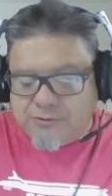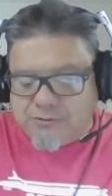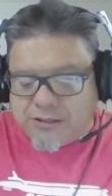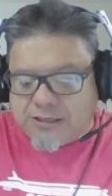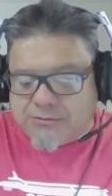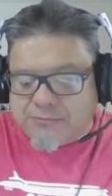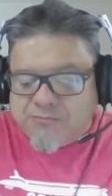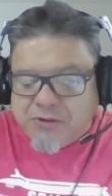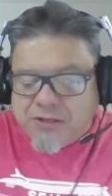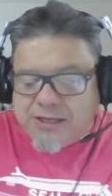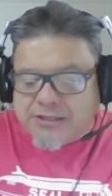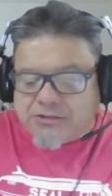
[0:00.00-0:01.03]
whatever,
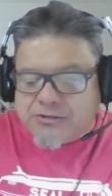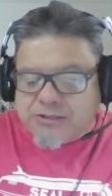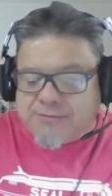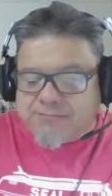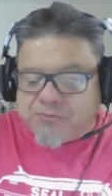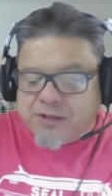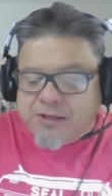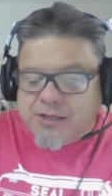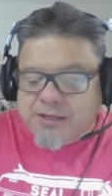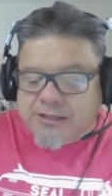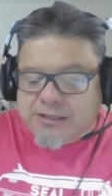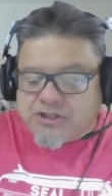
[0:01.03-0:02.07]
into them.
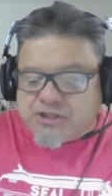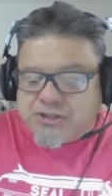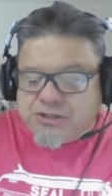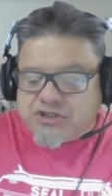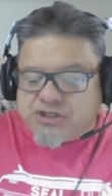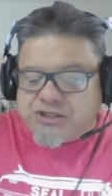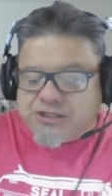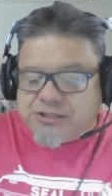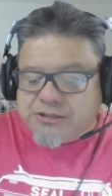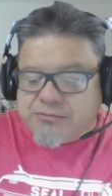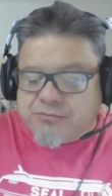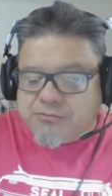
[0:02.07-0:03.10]
Each
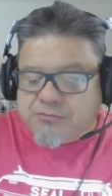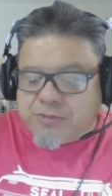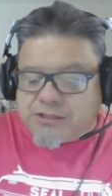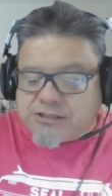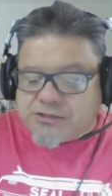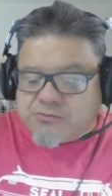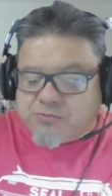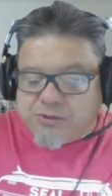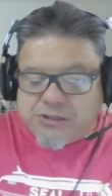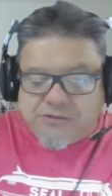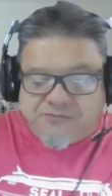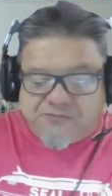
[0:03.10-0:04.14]
sheet must
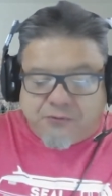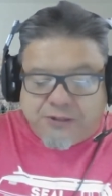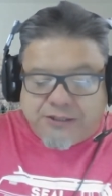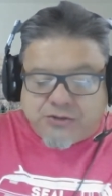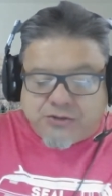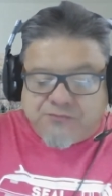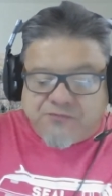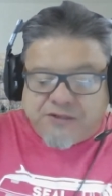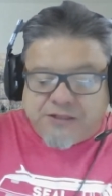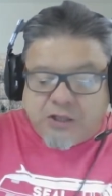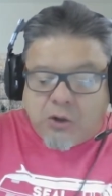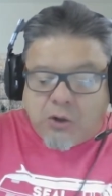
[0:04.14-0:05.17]
be 42
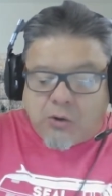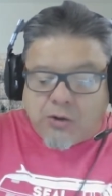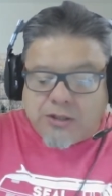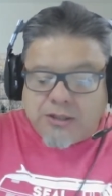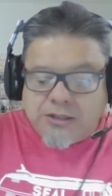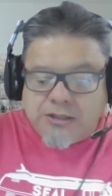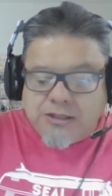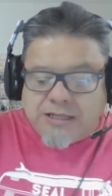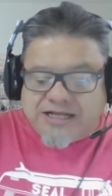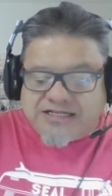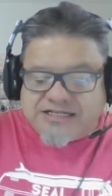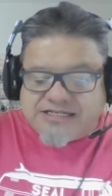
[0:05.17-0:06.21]
feet long
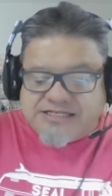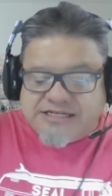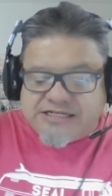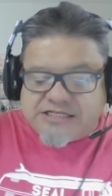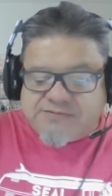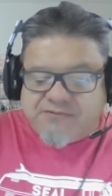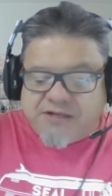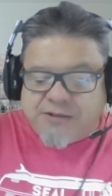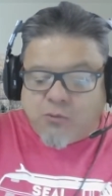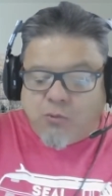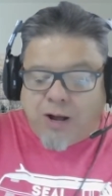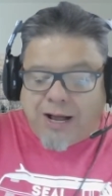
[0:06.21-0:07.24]
and 6 feet
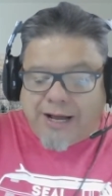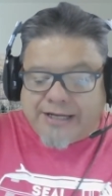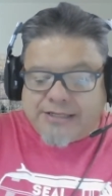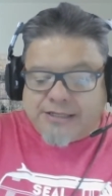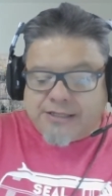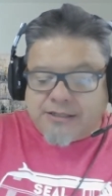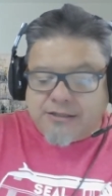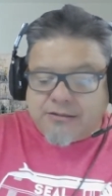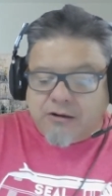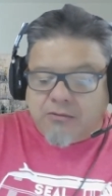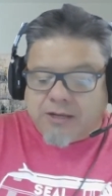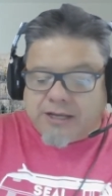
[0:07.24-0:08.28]
wide.
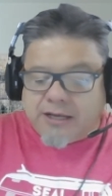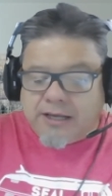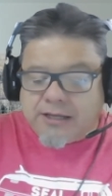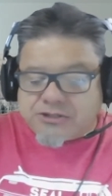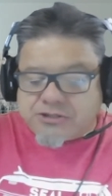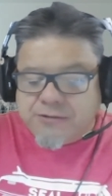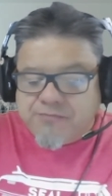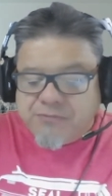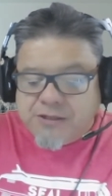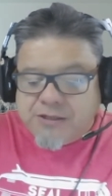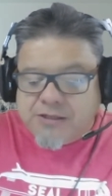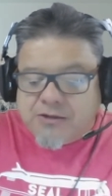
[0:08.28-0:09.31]
Oh my gosh.
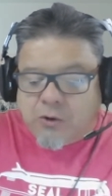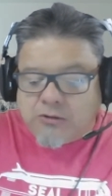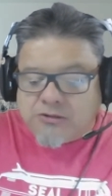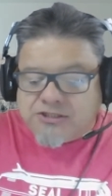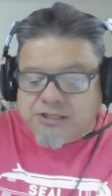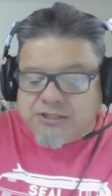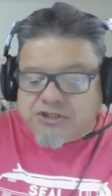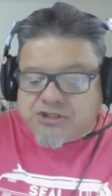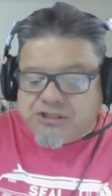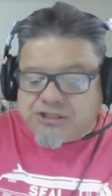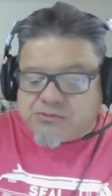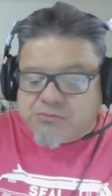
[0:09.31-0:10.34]
All 10
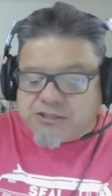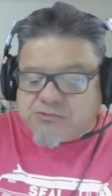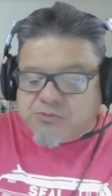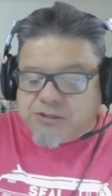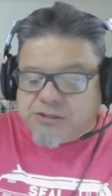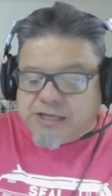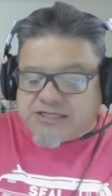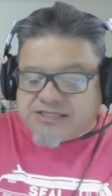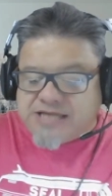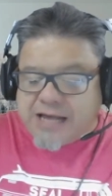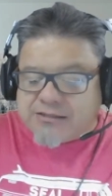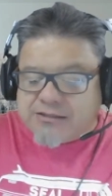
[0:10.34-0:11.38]
sheets must be
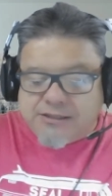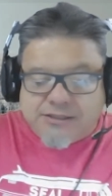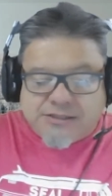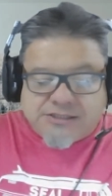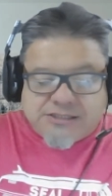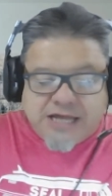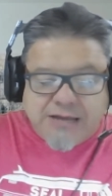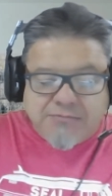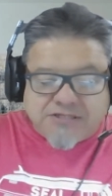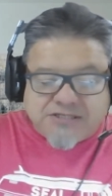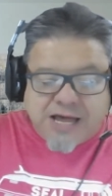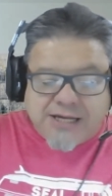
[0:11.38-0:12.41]
exactly the
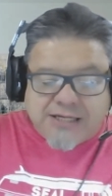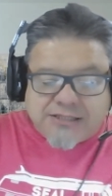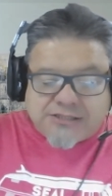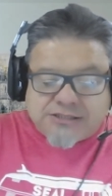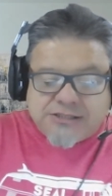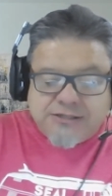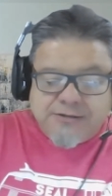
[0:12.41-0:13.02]
same size.